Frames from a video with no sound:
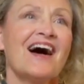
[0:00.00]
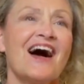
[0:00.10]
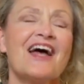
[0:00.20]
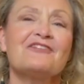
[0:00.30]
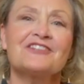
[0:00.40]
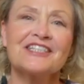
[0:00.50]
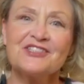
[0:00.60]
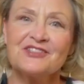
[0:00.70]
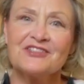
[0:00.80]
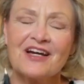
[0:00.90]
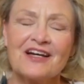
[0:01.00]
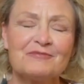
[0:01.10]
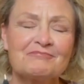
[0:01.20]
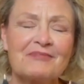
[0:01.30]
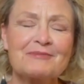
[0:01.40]
I have really,
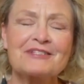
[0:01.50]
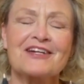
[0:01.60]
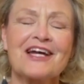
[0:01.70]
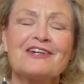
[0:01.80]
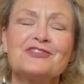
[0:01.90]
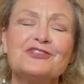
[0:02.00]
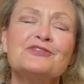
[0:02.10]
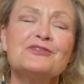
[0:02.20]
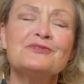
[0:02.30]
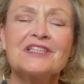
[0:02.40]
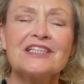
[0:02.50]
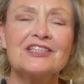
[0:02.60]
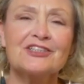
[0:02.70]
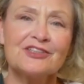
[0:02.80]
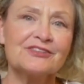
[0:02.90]
I have two really
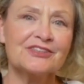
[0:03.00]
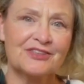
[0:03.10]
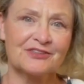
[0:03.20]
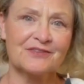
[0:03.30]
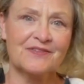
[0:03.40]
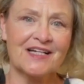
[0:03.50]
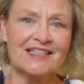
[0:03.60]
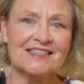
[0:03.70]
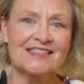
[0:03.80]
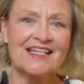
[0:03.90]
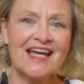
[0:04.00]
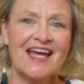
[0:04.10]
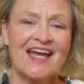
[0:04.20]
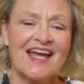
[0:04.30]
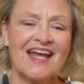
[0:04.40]
close girlfriends,
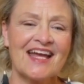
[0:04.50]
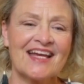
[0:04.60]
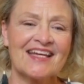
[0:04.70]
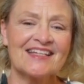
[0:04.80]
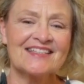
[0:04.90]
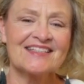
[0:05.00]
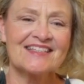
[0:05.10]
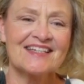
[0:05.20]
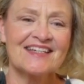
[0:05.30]
and